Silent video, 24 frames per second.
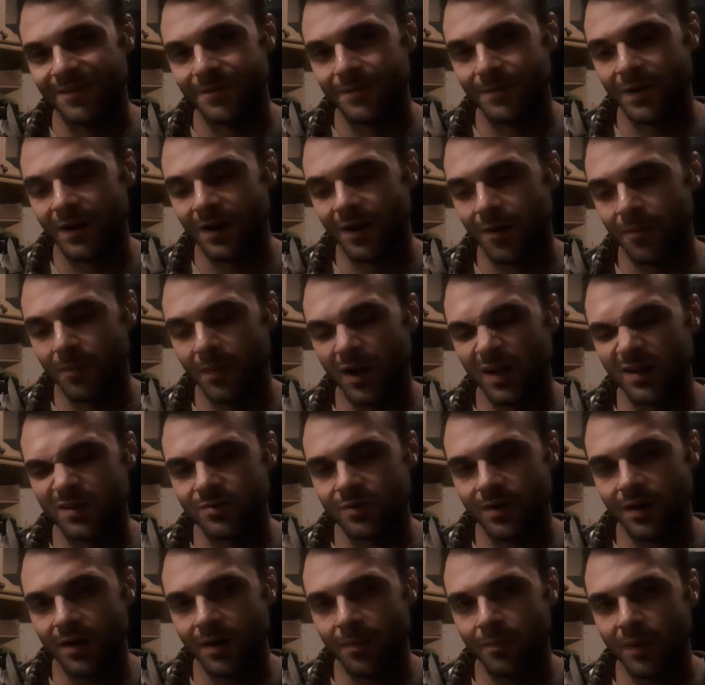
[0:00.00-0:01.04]
I might
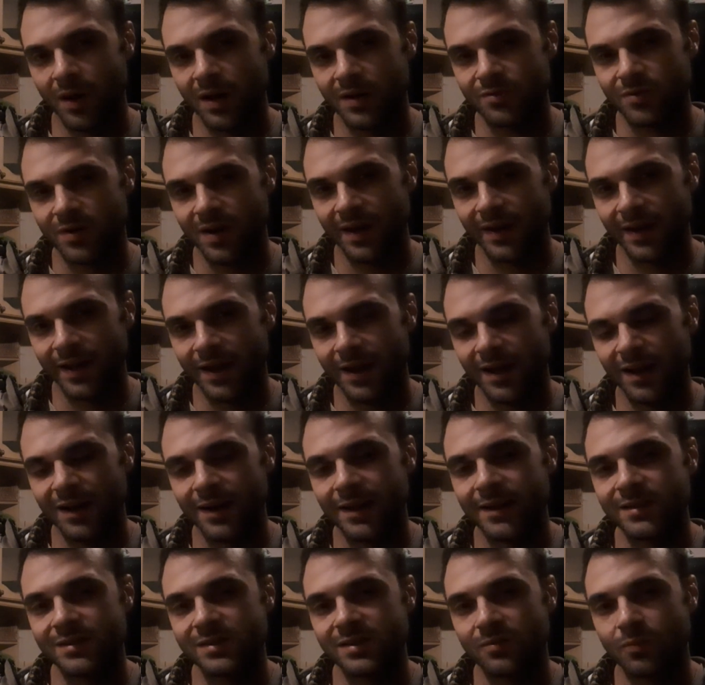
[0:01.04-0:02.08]
try I might try and get at
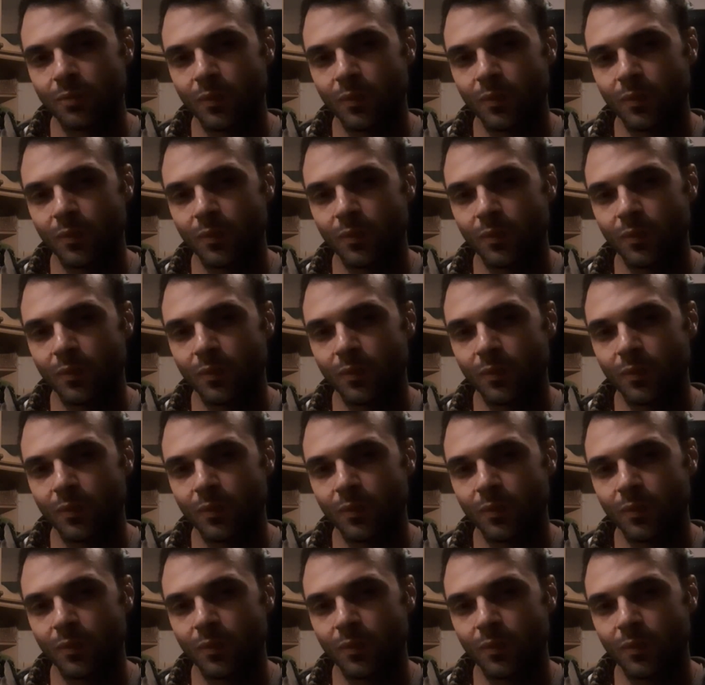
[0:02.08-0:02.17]
least